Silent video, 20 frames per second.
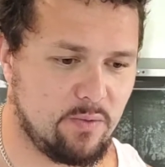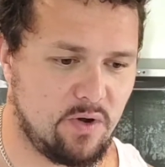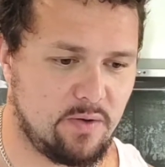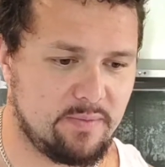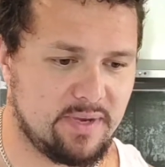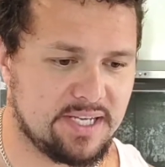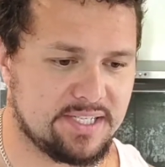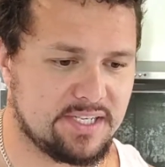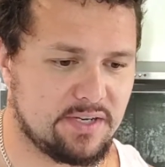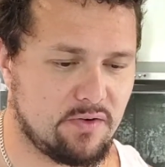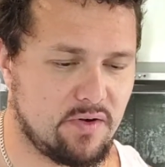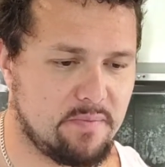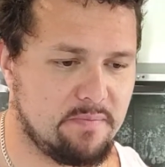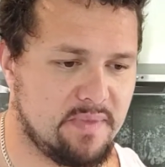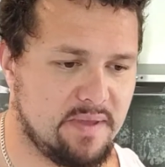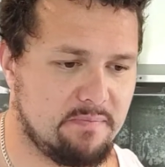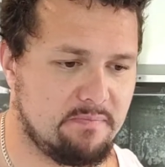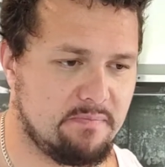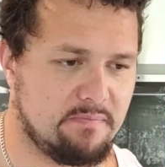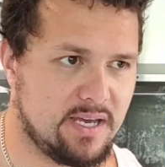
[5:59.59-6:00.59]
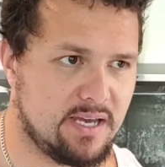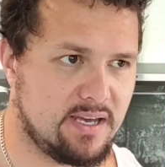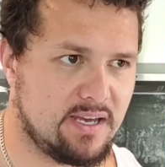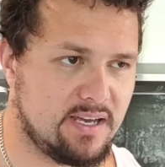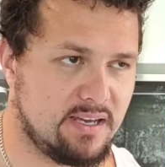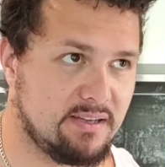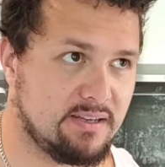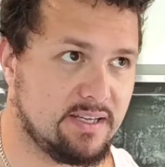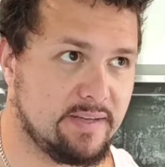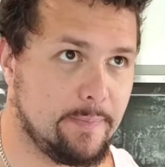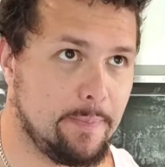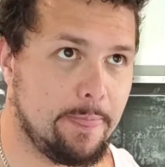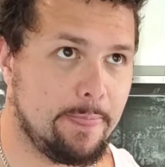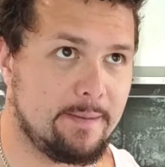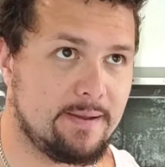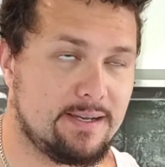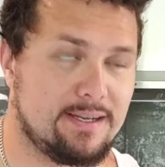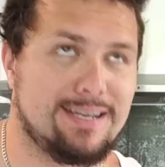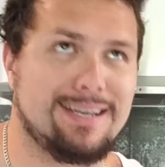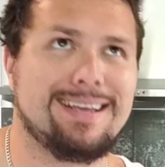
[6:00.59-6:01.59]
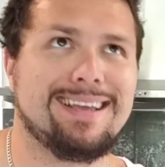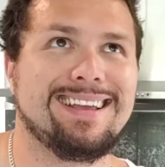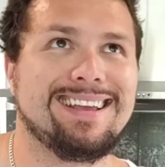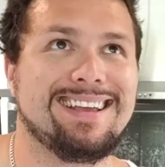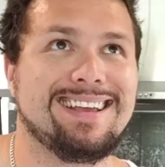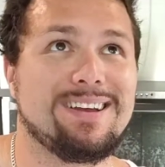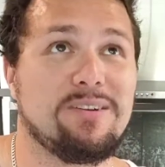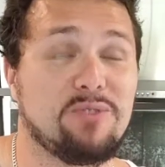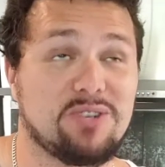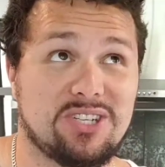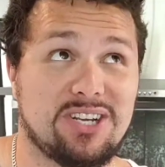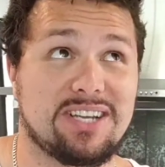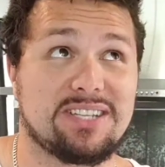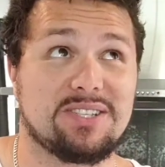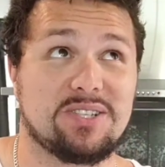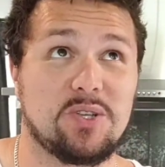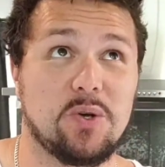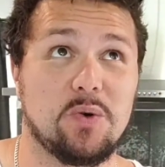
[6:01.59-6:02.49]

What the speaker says: want me to remember, which I can